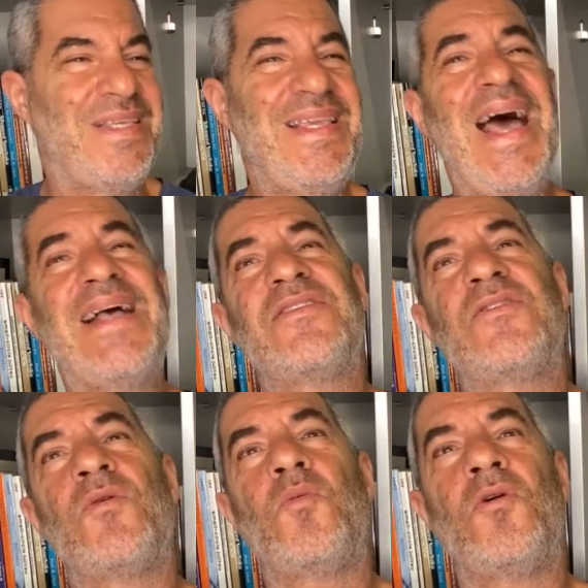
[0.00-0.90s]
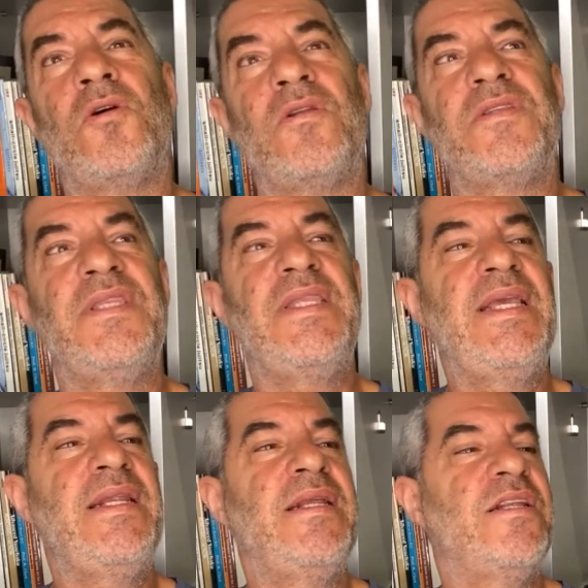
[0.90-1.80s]
yes, the world
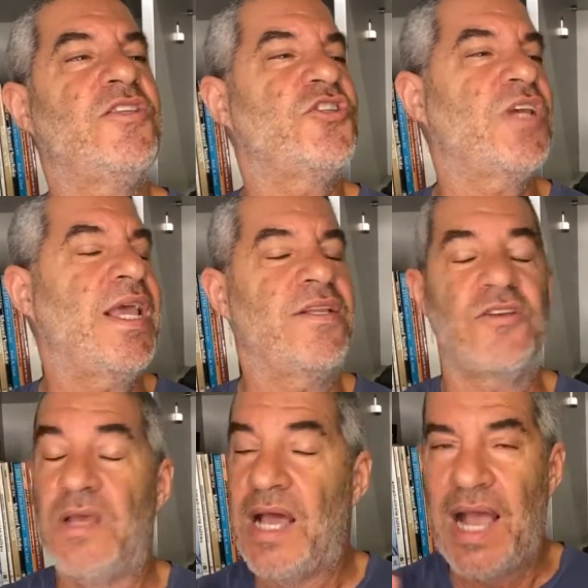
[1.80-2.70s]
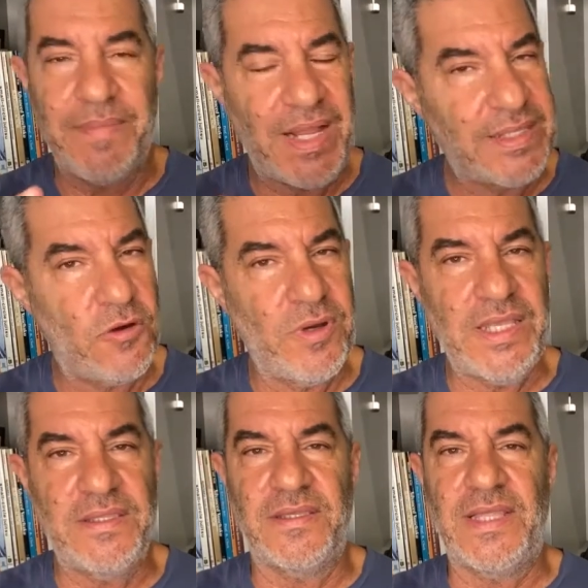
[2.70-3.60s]
needed a change. I'm not going
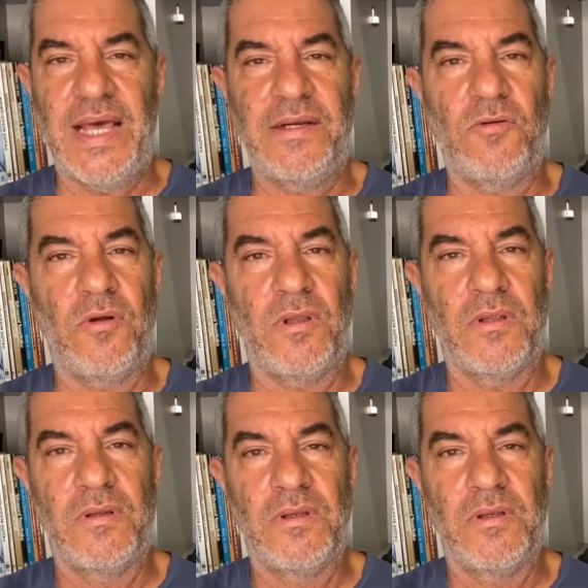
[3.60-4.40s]
into that at all.